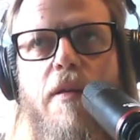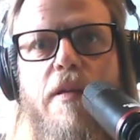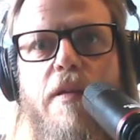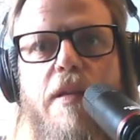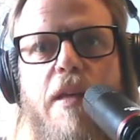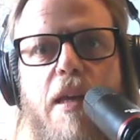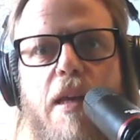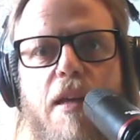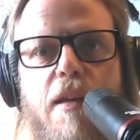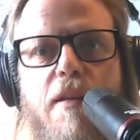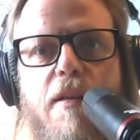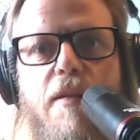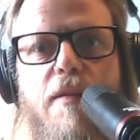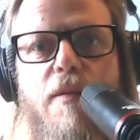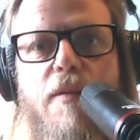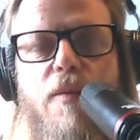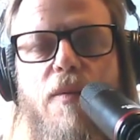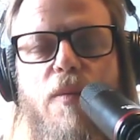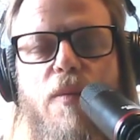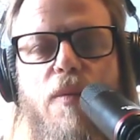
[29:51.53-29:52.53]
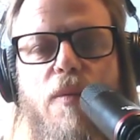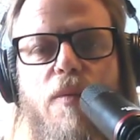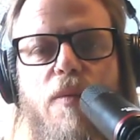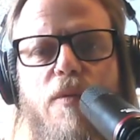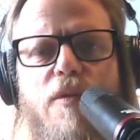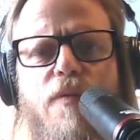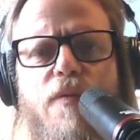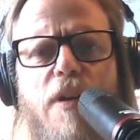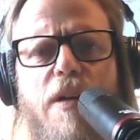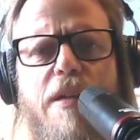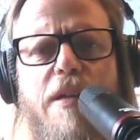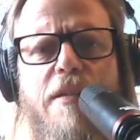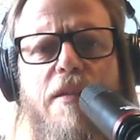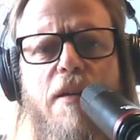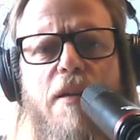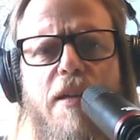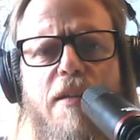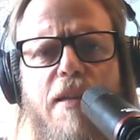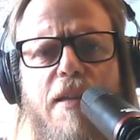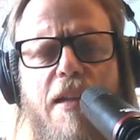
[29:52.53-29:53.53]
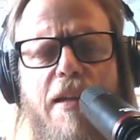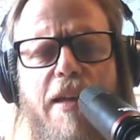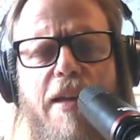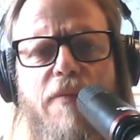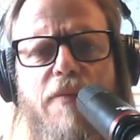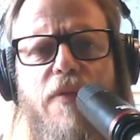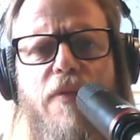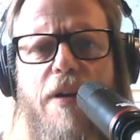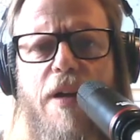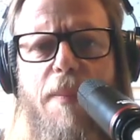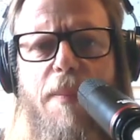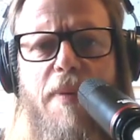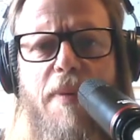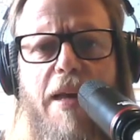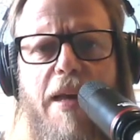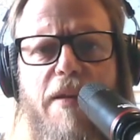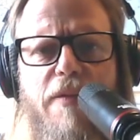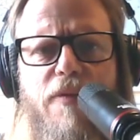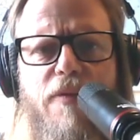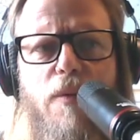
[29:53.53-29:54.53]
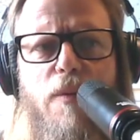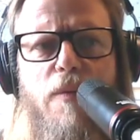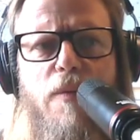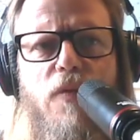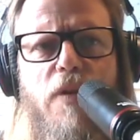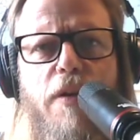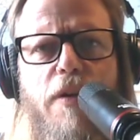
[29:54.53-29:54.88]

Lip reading: scene was very psychedelic and very playful,